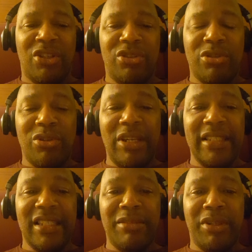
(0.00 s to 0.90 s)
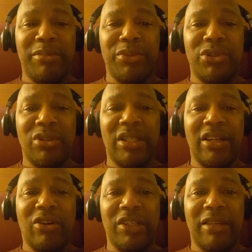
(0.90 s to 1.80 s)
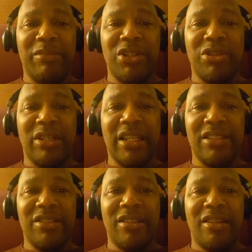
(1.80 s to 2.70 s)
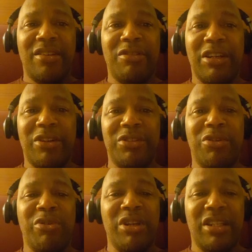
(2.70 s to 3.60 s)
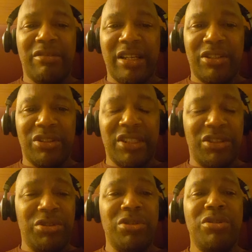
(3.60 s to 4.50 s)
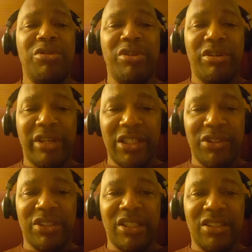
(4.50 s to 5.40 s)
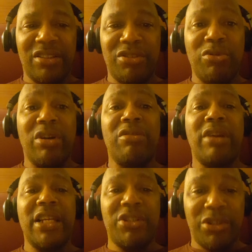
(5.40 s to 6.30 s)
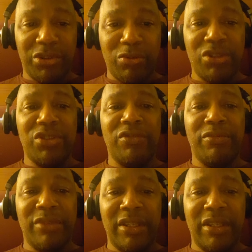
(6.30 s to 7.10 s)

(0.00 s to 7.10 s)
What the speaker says: So don't let anybody put you under condemnation that you are not growing in righteousness. You don't grow in righteousness. You are righteous once you've...